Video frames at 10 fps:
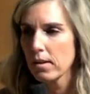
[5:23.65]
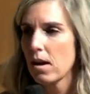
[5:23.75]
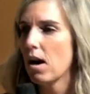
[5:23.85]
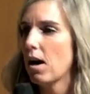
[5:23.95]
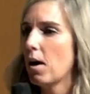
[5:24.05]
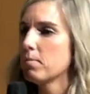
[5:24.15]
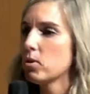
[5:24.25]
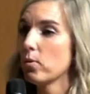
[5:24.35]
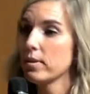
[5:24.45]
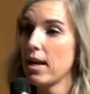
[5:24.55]
Um, so it
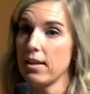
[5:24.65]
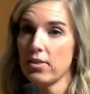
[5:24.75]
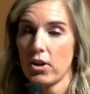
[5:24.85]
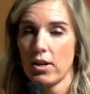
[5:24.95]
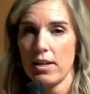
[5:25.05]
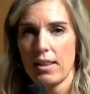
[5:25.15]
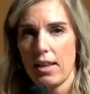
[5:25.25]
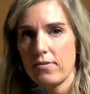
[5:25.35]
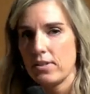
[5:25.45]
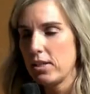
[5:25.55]
was 8.30, I
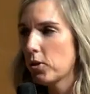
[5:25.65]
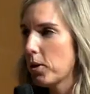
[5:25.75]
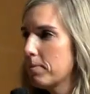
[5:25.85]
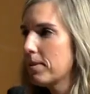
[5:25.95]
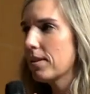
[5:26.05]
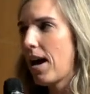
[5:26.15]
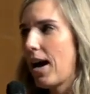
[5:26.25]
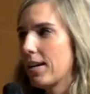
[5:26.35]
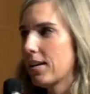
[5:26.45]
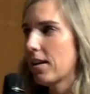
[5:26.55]
left D groups,
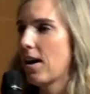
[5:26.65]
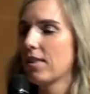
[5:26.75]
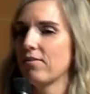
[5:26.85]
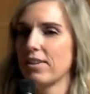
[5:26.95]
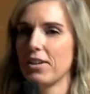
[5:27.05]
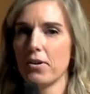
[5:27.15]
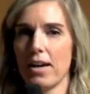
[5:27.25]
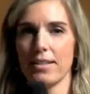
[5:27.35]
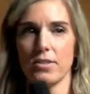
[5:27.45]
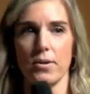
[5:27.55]
hadn't gotten a video
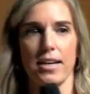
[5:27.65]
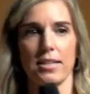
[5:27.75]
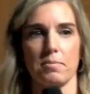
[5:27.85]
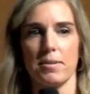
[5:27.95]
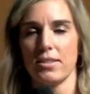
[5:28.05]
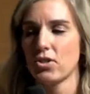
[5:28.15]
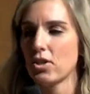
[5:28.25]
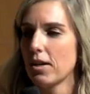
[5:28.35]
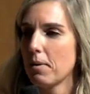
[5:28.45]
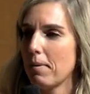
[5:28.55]
yet, so I text my sister
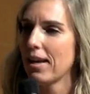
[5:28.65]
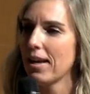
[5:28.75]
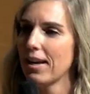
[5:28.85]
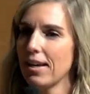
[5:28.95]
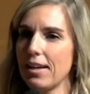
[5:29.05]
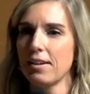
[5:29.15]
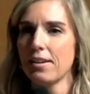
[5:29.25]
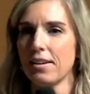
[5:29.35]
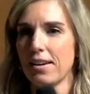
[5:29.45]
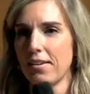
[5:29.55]
and I'm like, hey,
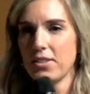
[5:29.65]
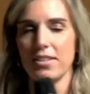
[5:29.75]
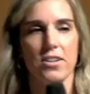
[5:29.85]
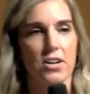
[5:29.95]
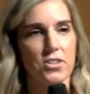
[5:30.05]
have you seen Dr.